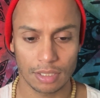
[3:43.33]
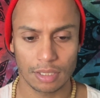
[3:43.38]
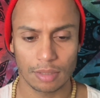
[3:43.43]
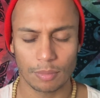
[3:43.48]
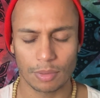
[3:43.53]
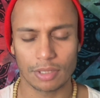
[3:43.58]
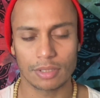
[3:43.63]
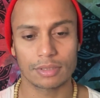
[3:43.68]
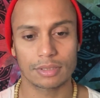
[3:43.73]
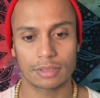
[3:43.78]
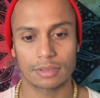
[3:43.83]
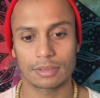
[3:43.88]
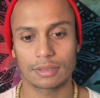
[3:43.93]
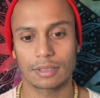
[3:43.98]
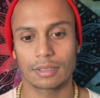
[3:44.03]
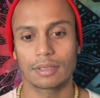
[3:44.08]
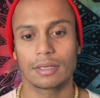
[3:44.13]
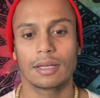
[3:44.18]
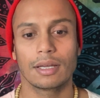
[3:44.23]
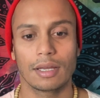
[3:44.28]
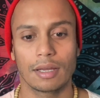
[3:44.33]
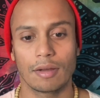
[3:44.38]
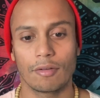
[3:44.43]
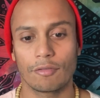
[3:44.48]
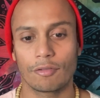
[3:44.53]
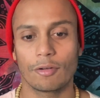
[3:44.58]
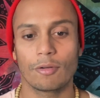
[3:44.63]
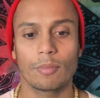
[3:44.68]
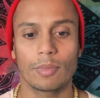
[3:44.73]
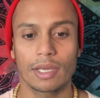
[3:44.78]
because
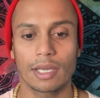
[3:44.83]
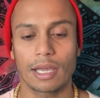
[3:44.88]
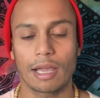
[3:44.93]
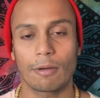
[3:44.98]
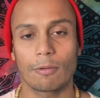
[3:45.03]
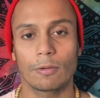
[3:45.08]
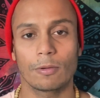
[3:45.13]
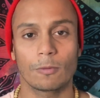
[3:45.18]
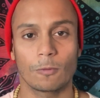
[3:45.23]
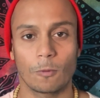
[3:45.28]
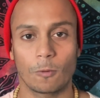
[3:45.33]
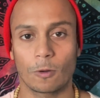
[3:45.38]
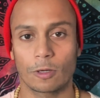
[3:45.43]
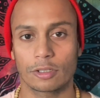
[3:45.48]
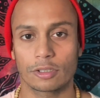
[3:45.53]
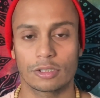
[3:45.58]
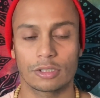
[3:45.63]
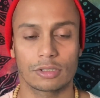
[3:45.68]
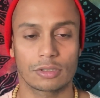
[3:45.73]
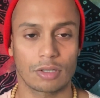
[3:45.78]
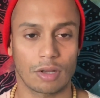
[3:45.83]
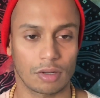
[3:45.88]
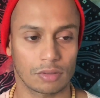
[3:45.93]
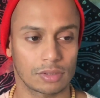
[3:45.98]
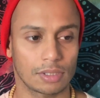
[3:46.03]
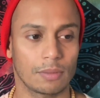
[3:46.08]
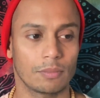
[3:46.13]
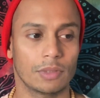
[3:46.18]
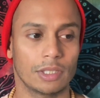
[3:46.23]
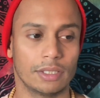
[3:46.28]
for me, I wanted to talk
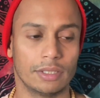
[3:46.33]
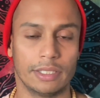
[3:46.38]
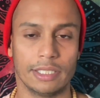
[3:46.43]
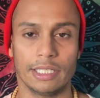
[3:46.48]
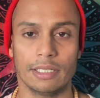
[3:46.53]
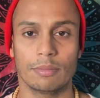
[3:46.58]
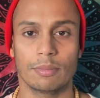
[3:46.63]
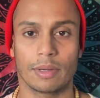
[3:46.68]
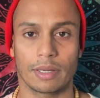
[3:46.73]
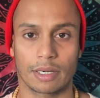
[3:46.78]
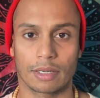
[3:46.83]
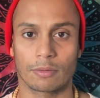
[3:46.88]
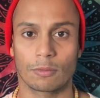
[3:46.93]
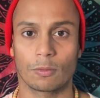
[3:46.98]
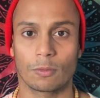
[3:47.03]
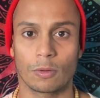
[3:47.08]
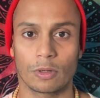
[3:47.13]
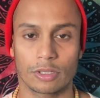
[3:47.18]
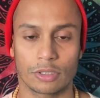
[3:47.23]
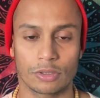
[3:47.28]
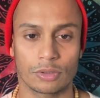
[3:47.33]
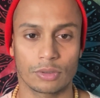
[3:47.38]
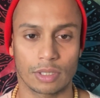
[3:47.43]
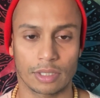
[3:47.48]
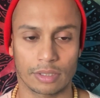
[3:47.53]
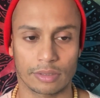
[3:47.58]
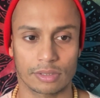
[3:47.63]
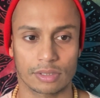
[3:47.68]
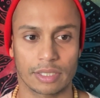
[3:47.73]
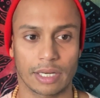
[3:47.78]
something deep and wanted to
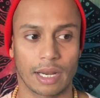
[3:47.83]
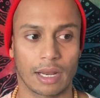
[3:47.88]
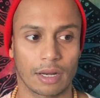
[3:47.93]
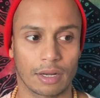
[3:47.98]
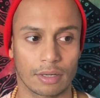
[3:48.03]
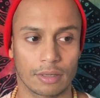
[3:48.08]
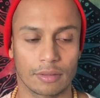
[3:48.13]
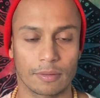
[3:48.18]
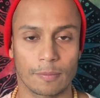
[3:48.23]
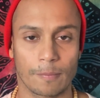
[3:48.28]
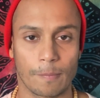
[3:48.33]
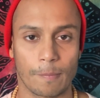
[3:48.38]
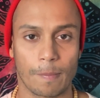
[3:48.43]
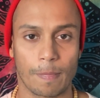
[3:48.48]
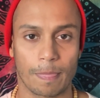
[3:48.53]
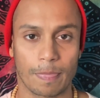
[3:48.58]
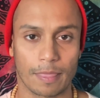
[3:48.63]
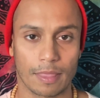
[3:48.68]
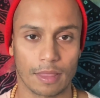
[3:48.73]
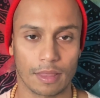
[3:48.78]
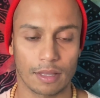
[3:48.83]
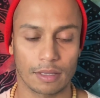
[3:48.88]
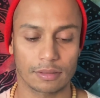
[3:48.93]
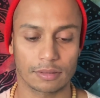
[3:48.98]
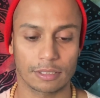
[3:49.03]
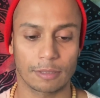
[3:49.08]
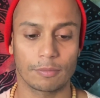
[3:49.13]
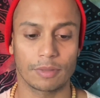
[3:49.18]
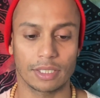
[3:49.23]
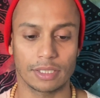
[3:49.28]
understand
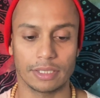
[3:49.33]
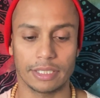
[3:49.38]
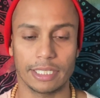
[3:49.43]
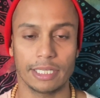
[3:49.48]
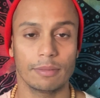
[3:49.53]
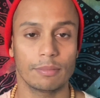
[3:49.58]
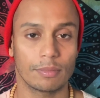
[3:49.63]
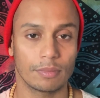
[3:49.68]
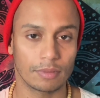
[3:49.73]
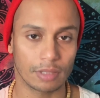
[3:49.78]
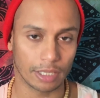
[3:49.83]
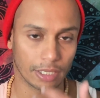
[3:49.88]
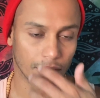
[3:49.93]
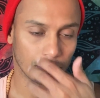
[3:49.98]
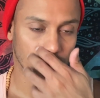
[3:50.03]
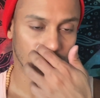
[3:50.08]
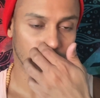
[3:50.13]
something deep, like